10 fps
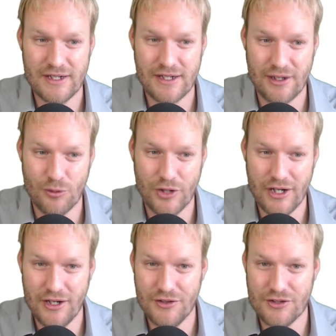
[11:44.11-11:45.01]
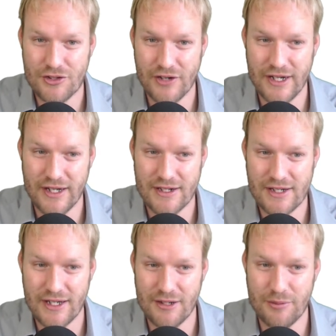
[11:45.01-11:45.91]
I can work out this gradient
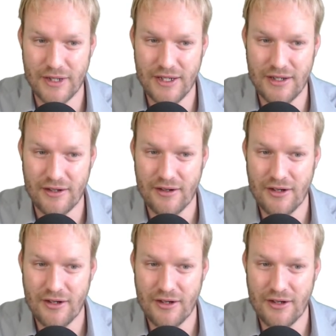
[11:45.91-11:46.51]
AB,